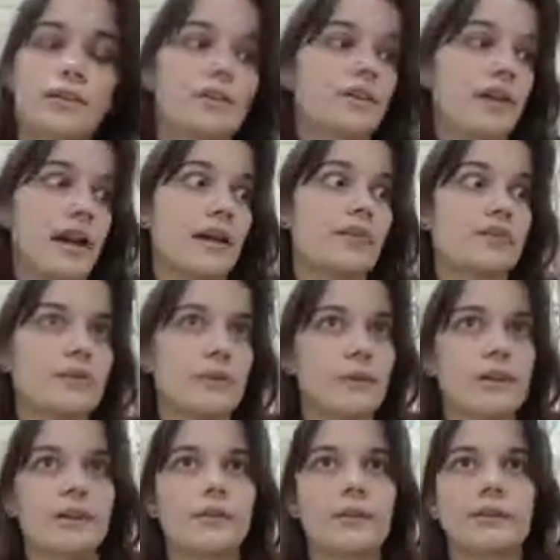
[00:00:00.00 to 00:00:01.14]
You can just
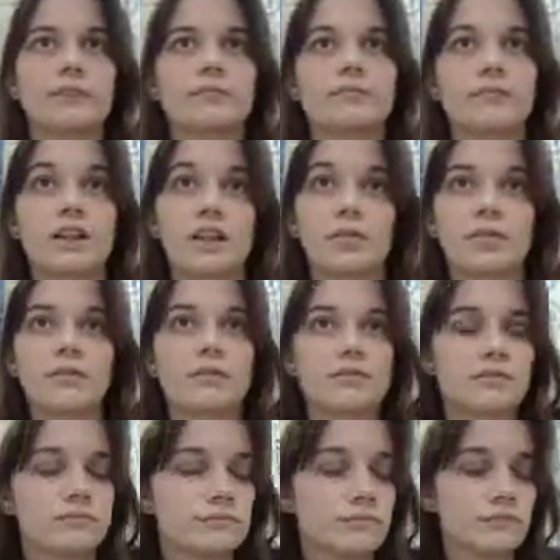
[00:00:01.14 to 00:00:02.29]
buy like glitter,
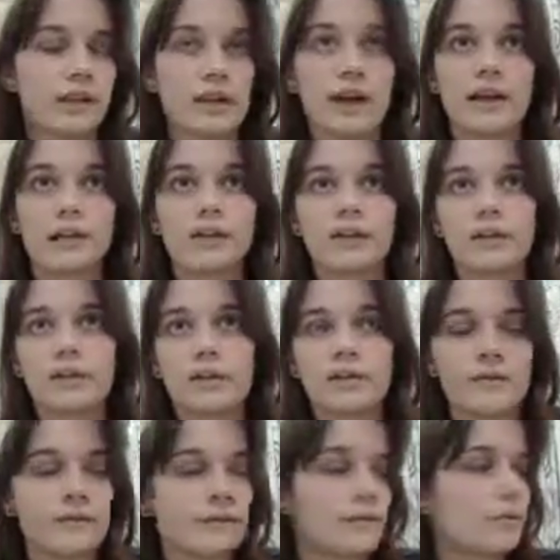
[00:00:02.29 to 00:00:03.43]
like eye glitter.
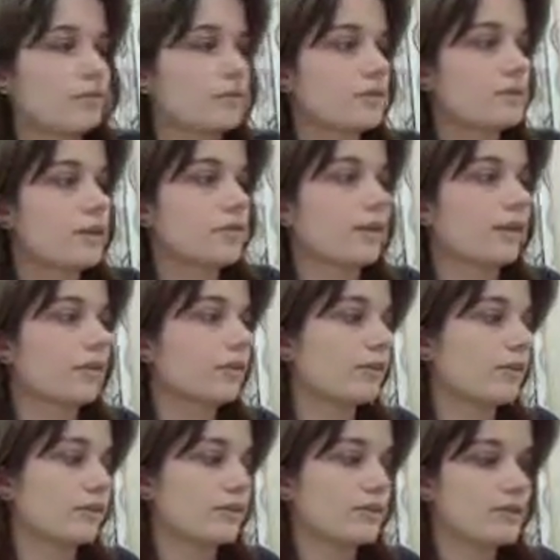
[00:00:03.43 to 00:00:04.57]
Obviously, you wouldn't just buy regular
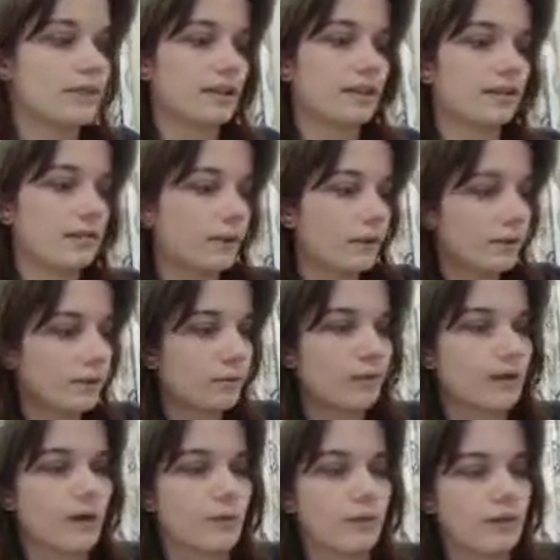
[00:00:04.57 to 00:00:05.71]
glitter and stick it everywhere. That would
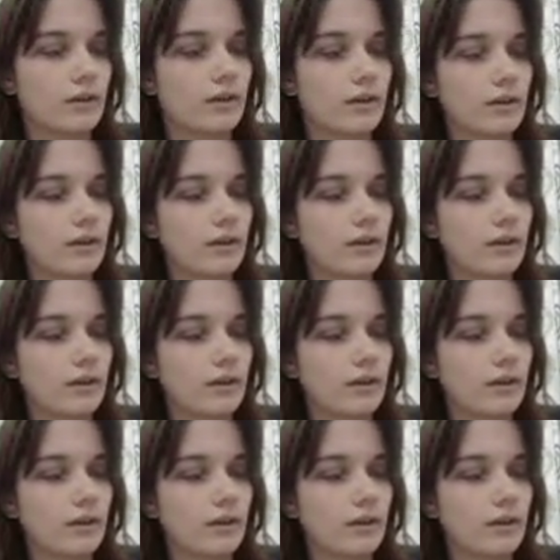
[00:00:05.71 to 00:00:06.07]
be kind of weird.